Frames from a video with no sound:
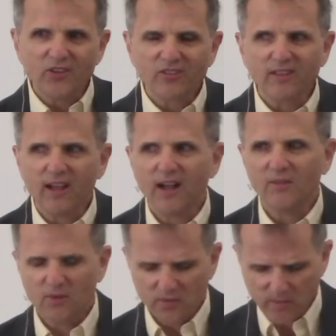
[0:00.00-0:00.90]

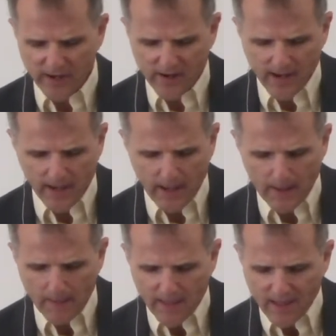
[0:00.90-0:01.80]
love of
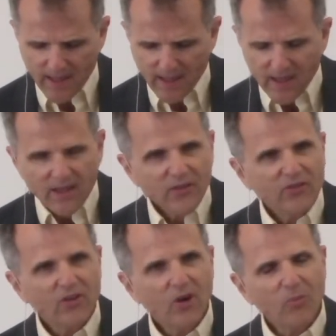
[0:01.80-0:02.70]
America.
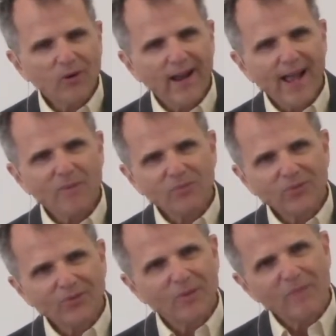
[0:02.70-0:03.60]
So
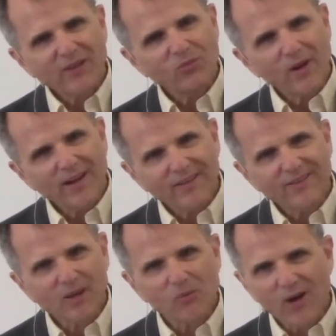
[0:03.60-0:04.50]
perhaps the best way to
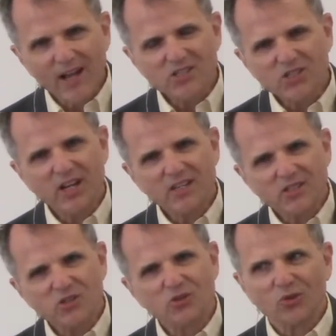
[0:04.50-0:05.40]
summarize
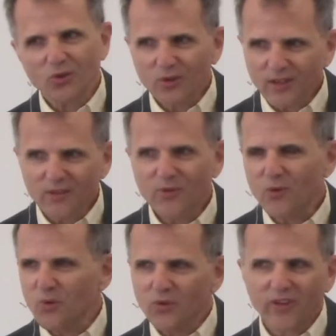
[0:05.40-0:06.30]
Chase's early
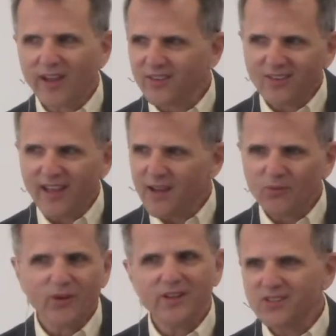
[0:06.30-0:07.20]
views on
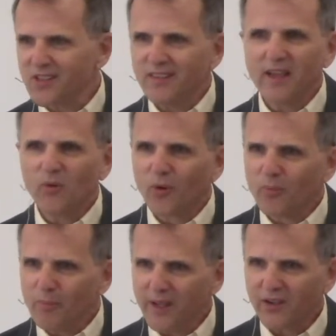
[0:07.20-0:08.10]
slavery is that they were
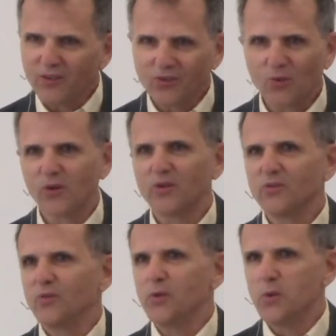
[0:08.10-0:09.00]
mixed or
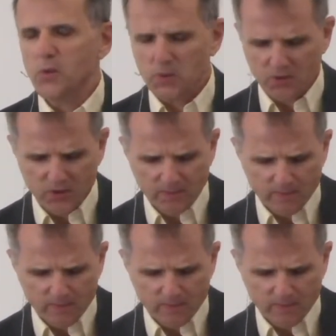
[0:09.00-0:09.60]
confused.